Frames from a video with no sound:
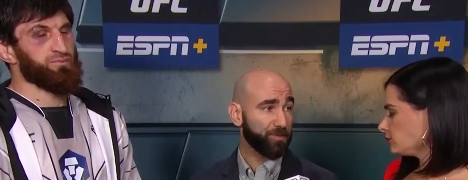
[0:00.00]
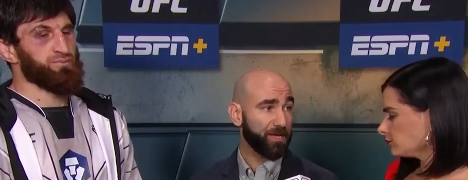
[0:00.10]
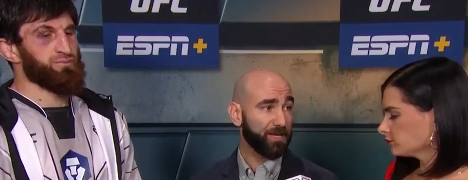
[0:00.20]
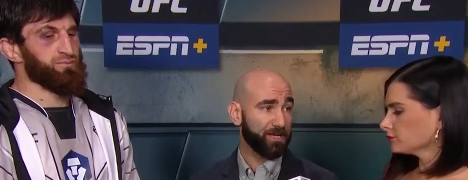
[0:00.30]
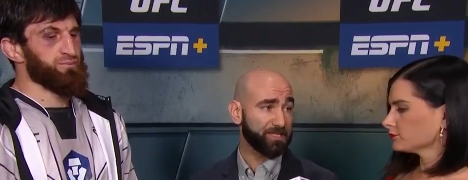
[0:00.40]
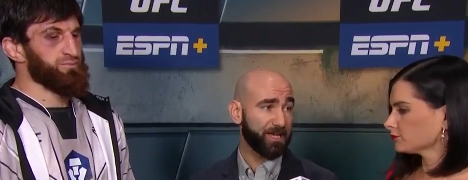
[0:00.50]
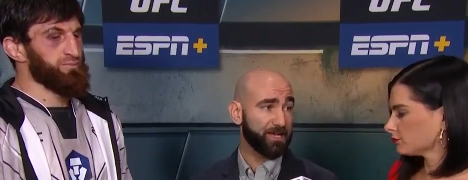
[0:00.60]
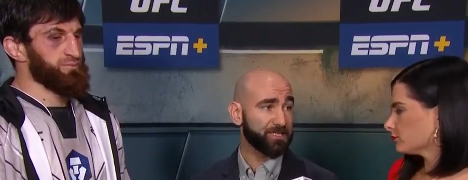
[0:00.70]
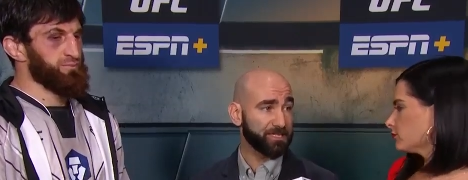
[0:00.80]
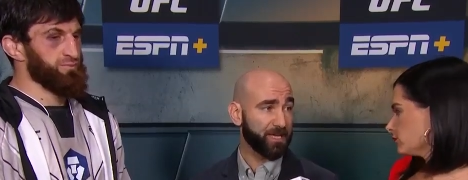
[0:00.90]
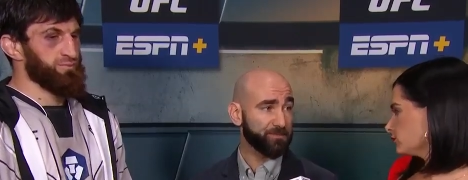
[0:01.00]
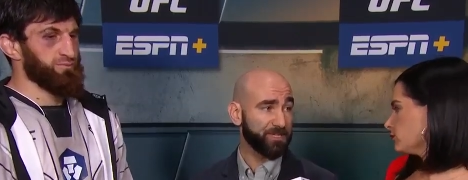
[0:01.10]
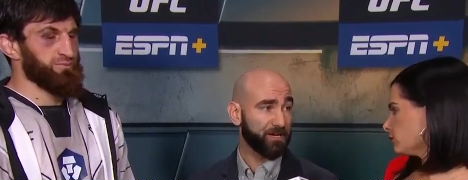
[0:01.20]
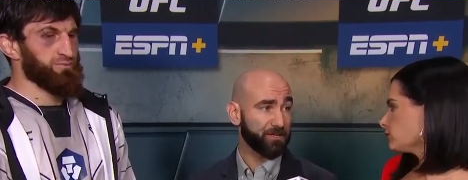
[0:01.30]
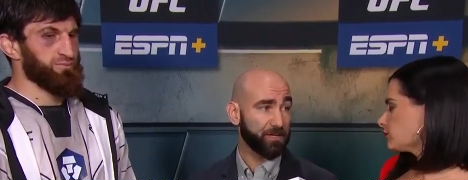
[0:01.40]
Speaker 1: plan, and I decided to get him
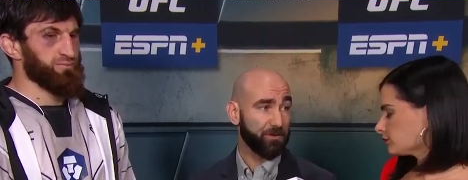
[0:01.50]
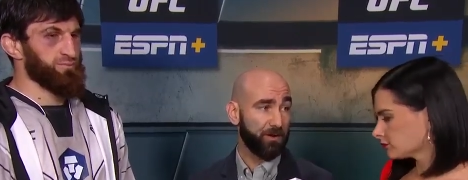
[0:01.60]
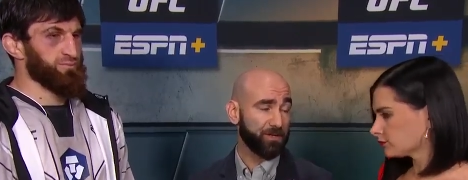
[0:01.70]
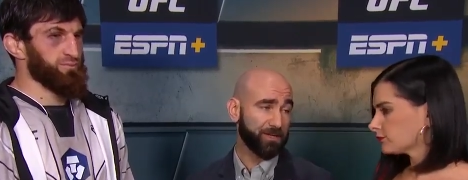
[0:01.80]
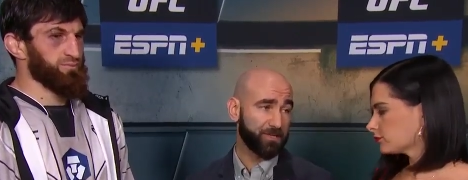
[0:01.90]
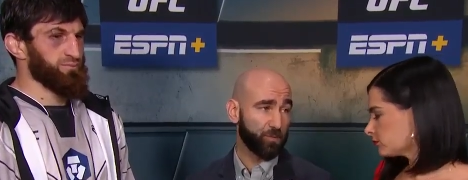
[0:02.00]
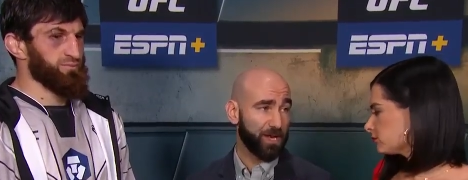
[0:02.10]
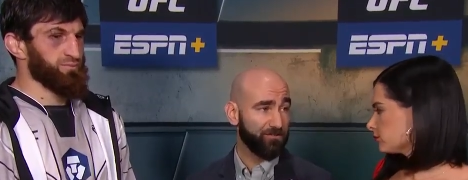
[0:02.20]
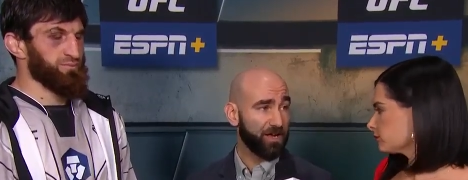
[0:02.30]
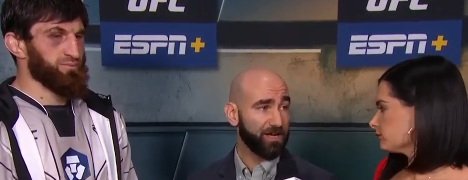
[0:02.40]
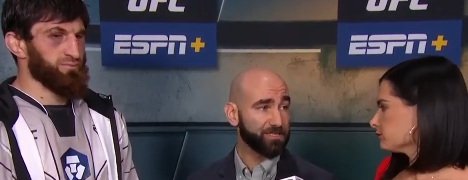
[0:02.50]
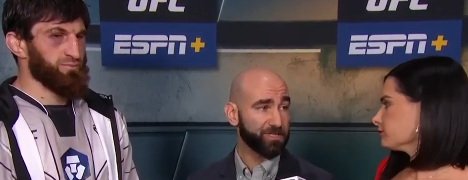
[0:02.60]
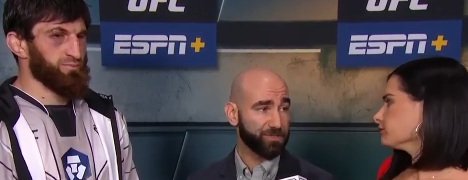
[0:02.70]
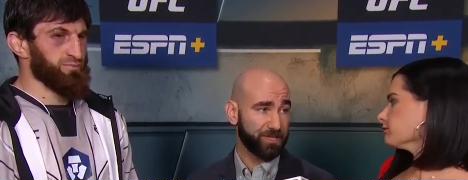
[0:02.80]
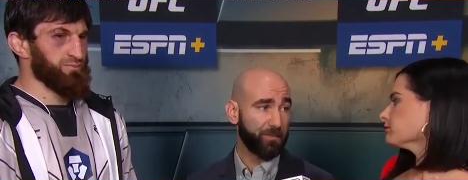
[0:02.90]
down to the ground, and I did whatever I had to
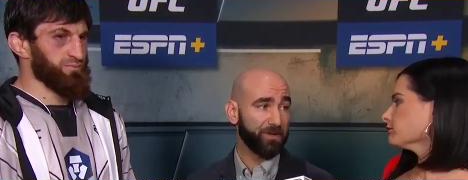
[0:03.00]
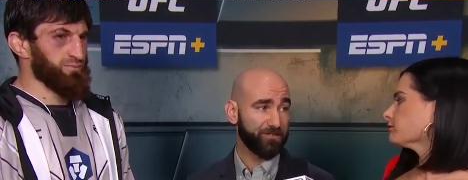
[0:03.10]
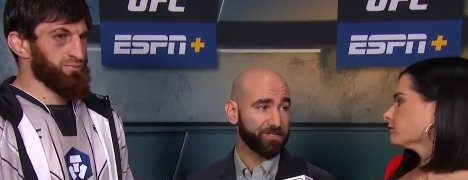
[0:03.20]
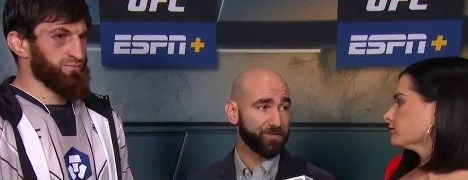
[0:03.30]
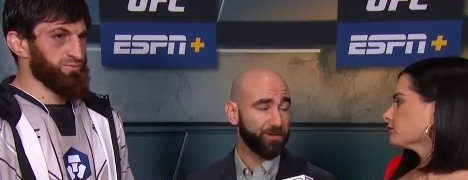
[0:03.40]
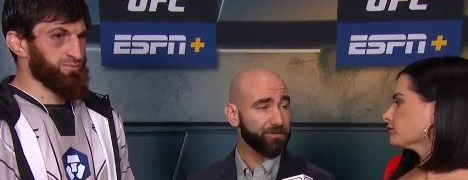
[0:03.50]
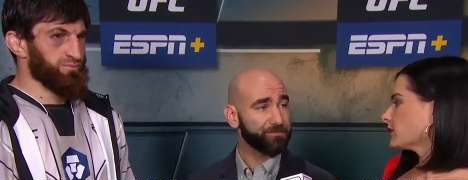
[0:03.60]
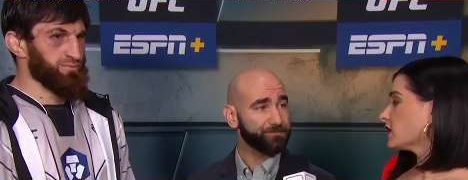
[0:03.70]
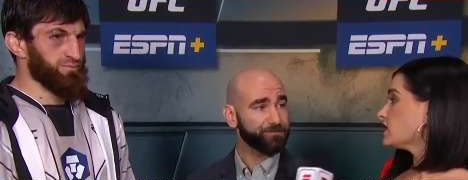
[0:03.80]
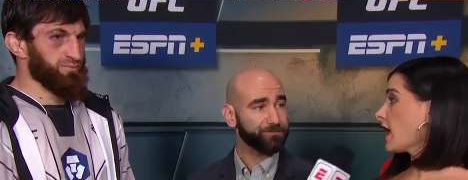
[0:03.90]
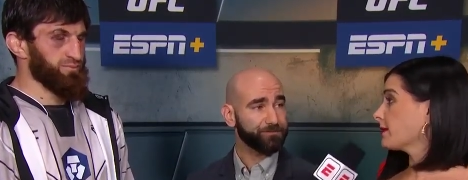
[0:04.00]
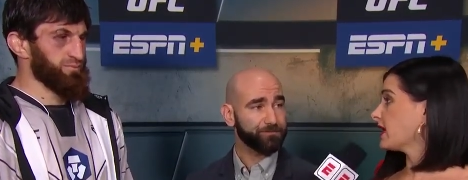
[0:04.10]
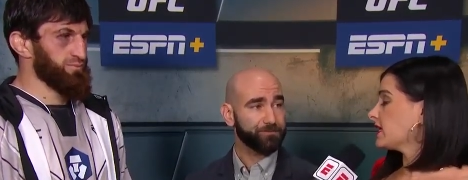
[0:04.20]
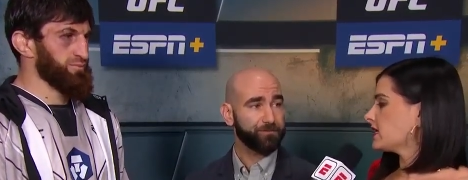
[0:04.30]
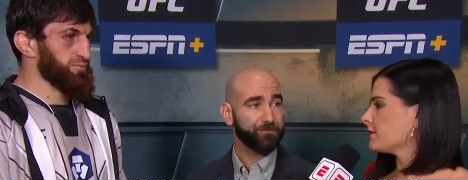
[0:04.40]
do to get my victory.
Speaker 2: You
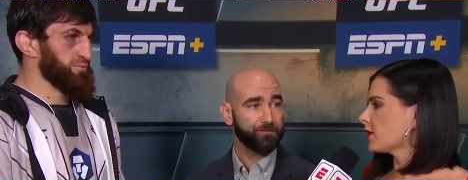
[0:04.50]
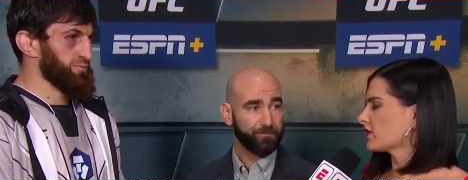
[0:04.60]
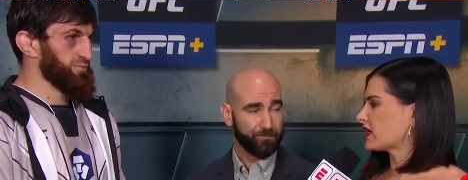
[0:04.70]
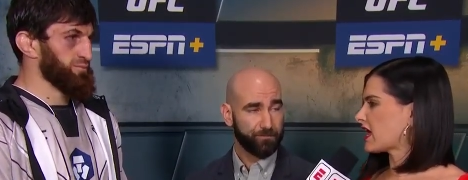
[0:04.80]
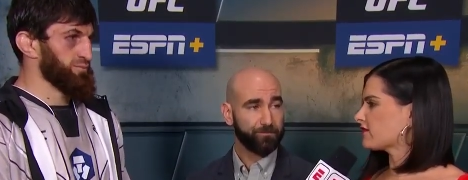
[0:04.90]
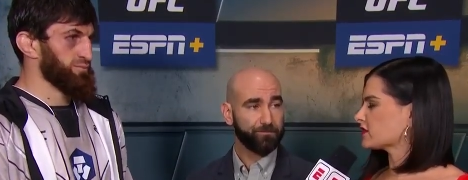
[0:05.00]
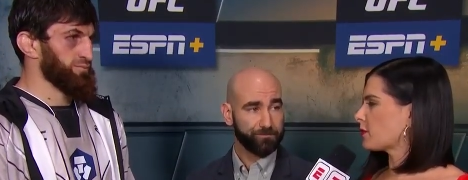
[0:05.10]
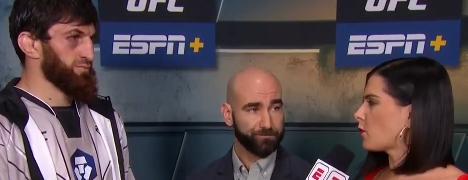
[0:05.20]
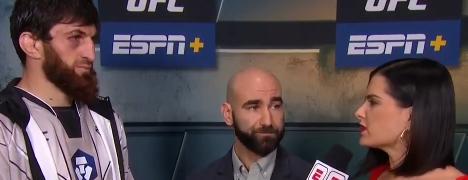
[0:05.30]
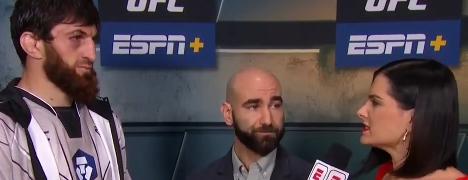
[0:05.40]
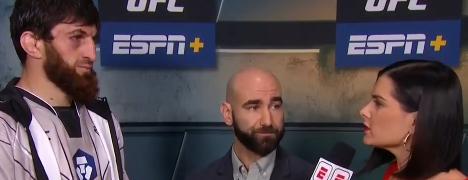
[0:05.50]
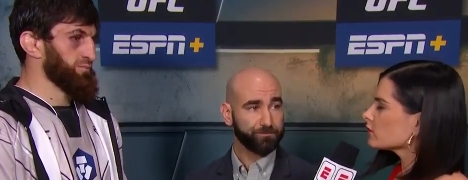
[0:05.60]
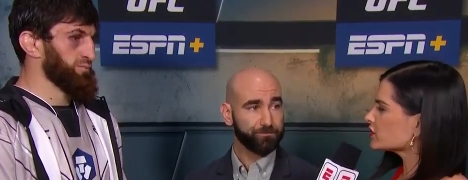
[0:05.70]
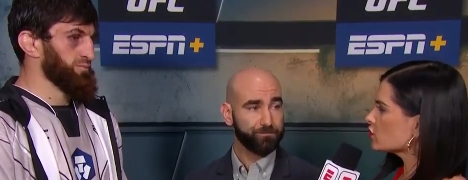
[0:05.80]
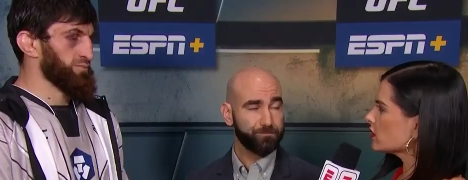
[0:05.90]
dominated him on the canvas, but was the
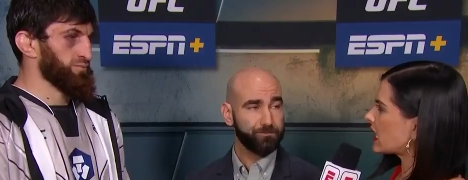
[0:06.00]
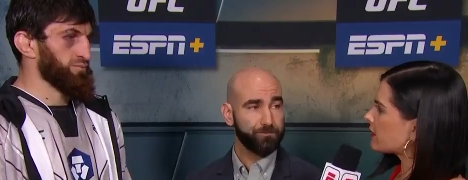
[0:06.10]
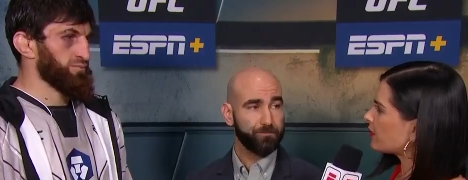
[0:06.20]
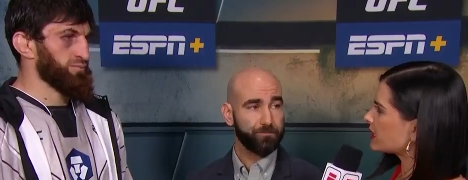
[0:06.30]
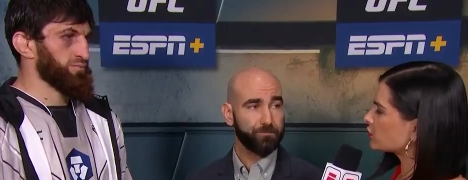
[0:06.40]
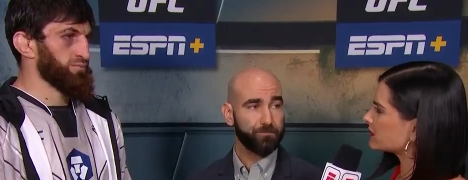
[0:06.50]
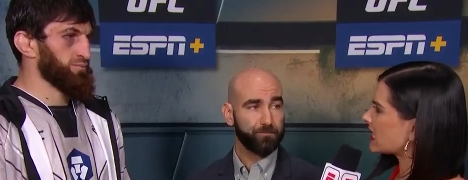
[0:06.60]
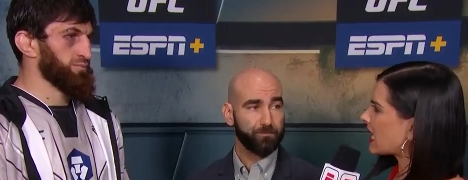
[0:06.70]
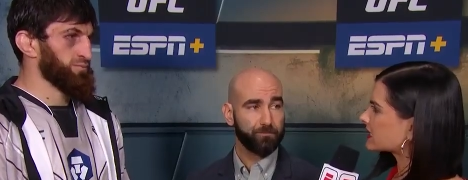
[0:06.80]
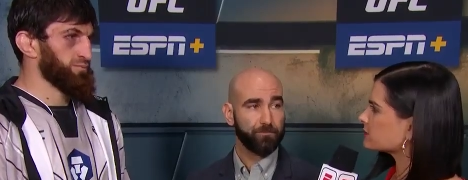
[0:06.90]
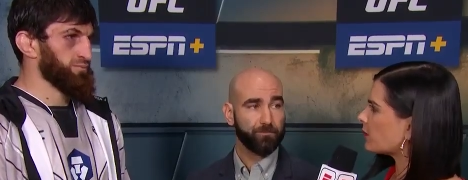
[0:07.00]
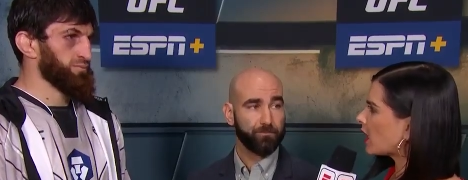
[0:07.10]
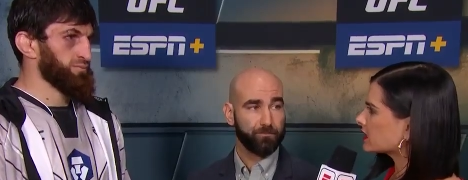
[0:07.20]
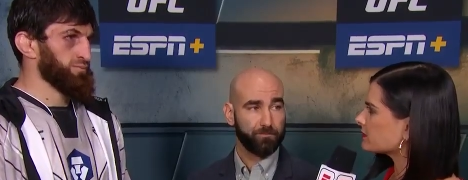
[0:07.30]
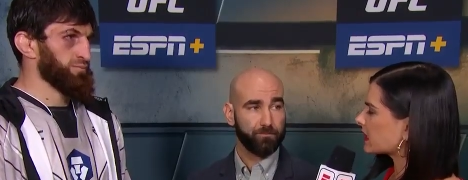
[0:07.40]
original game plan to attack his
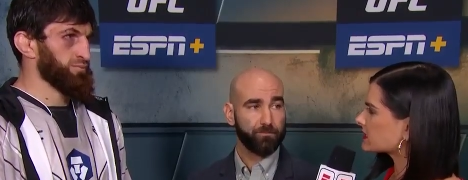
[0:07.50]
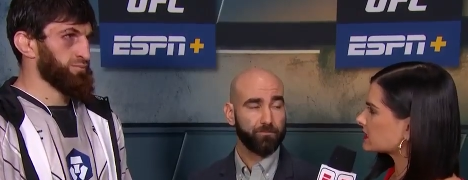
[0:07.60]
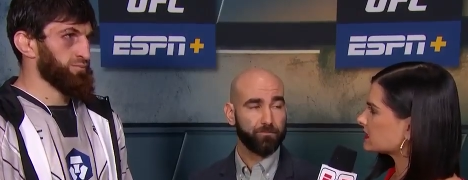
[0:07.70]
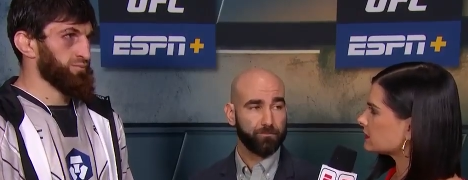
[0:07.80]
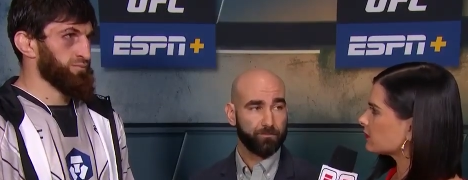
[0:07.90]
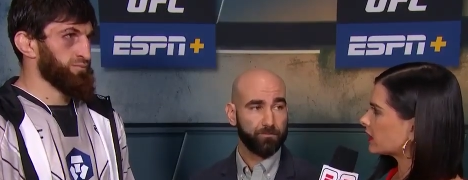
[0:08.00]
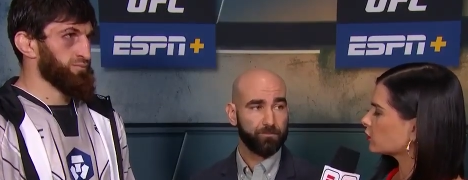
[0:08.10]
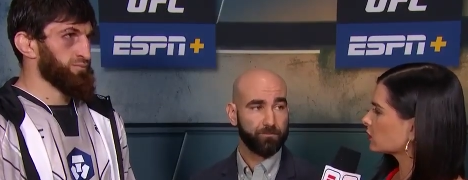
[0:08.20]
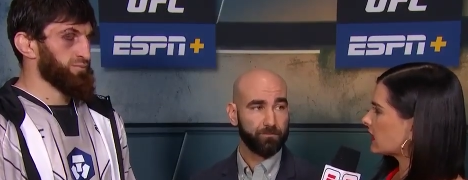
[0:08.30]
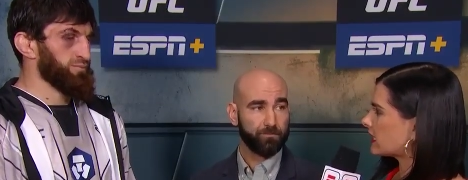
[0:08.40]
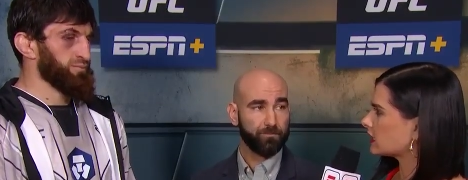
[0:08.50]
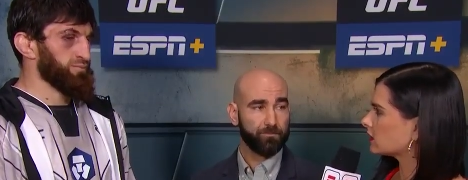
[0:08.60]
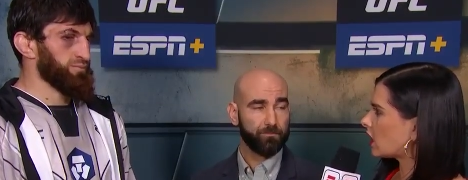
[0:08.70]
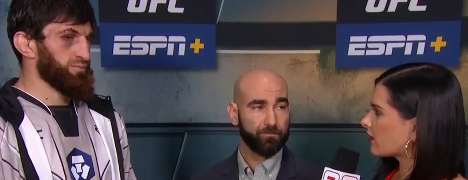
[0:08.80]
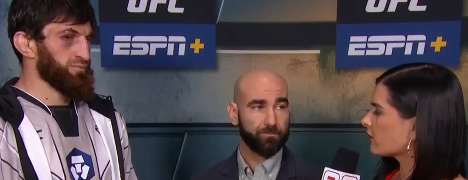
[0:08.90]
body? Because it seemed like you were landing
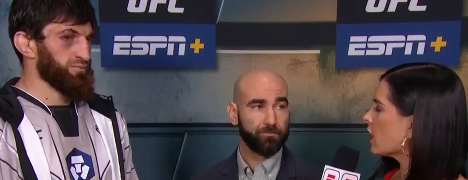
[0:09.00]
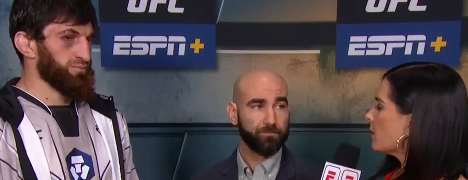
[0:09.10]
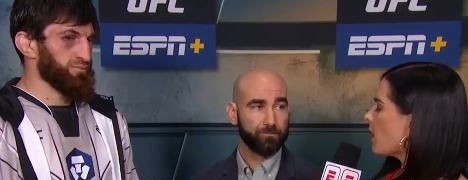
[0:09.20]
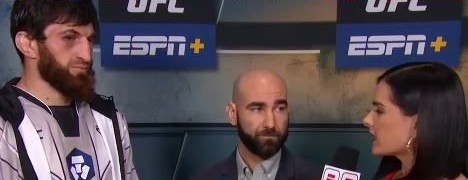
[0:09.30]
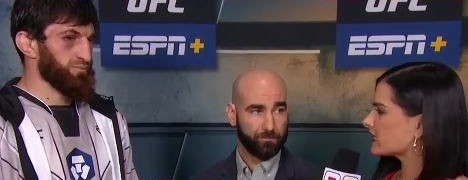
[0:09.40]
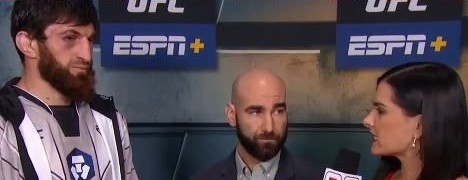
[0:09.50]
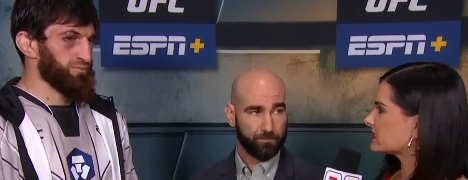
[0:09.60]
a lot of body kicks,